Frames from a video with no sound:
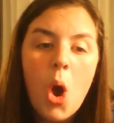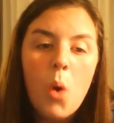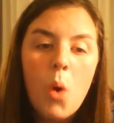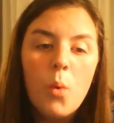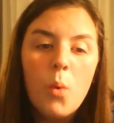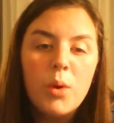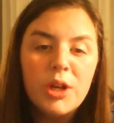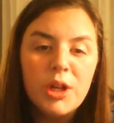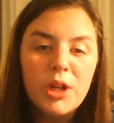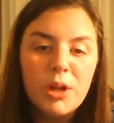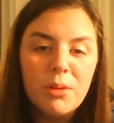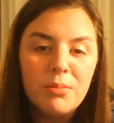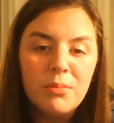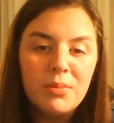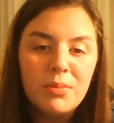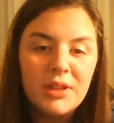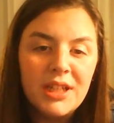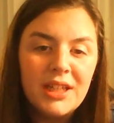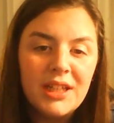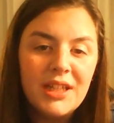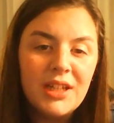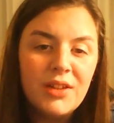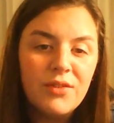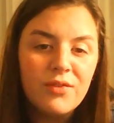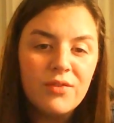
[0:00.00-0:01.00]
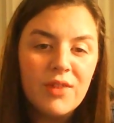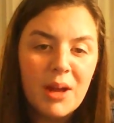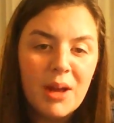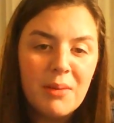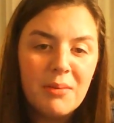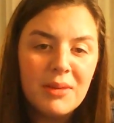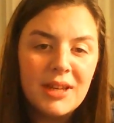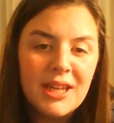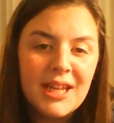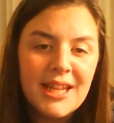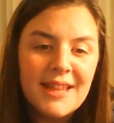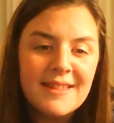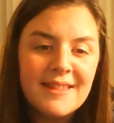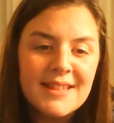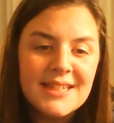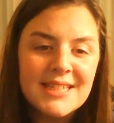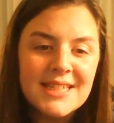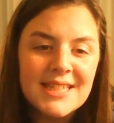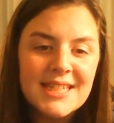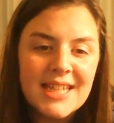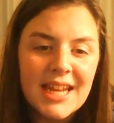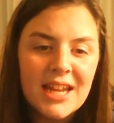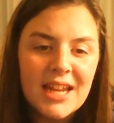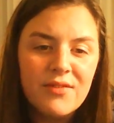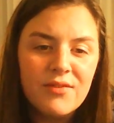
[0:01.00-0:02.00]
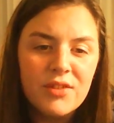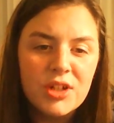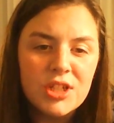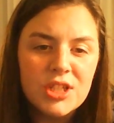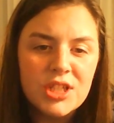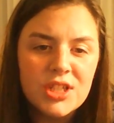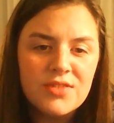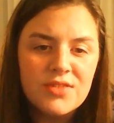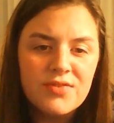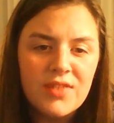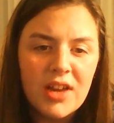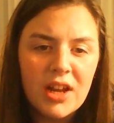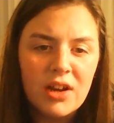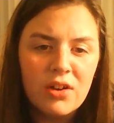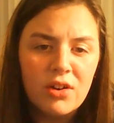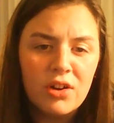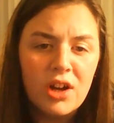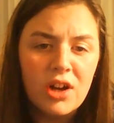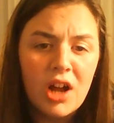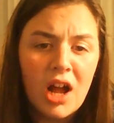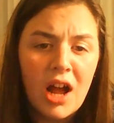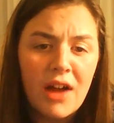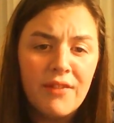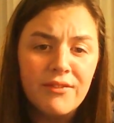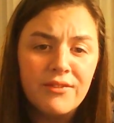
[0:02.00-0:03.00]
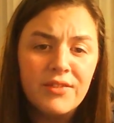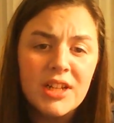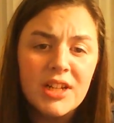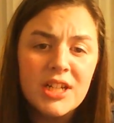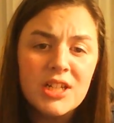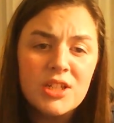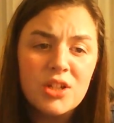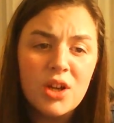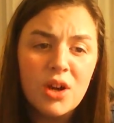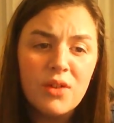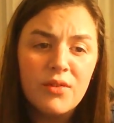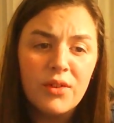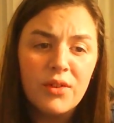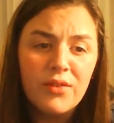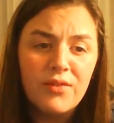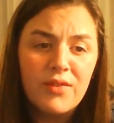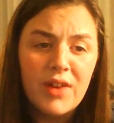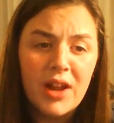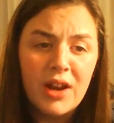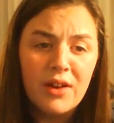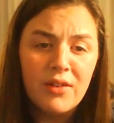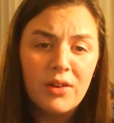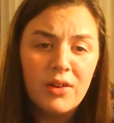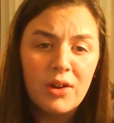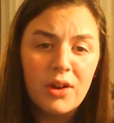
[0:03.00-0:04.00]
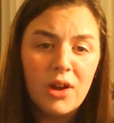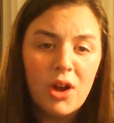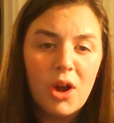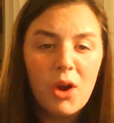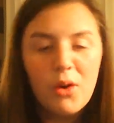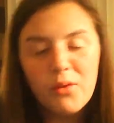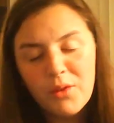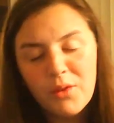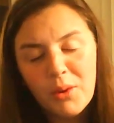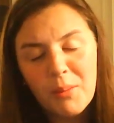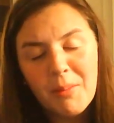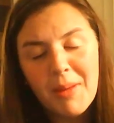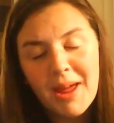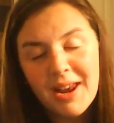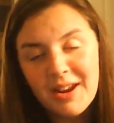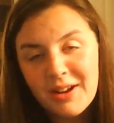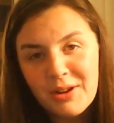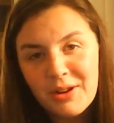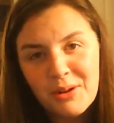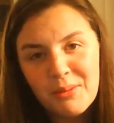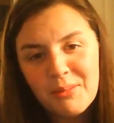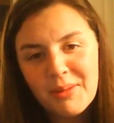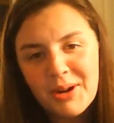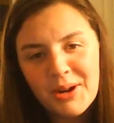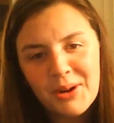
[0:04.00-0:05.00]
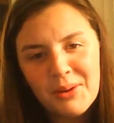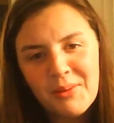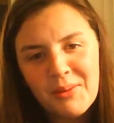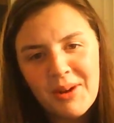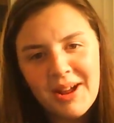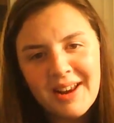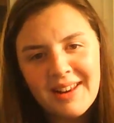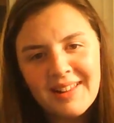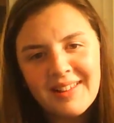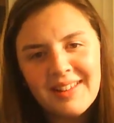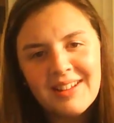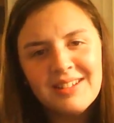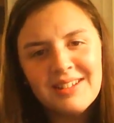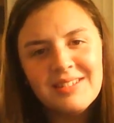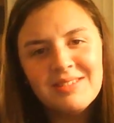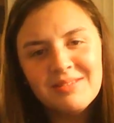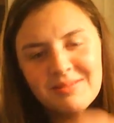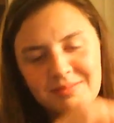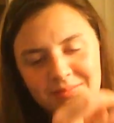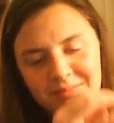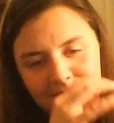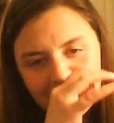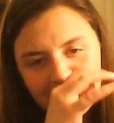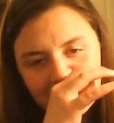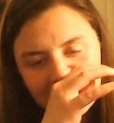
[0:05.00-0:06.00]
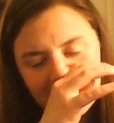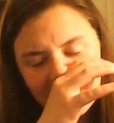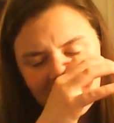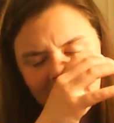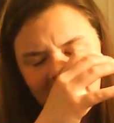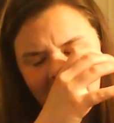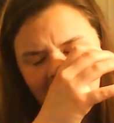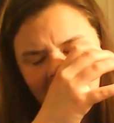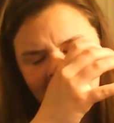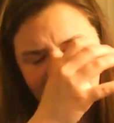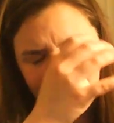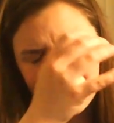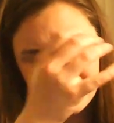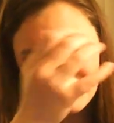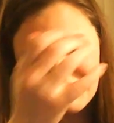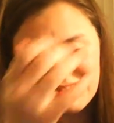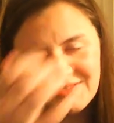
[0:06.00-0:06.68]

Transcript: would completely remedy the state versus federal conflict over medical marijuana law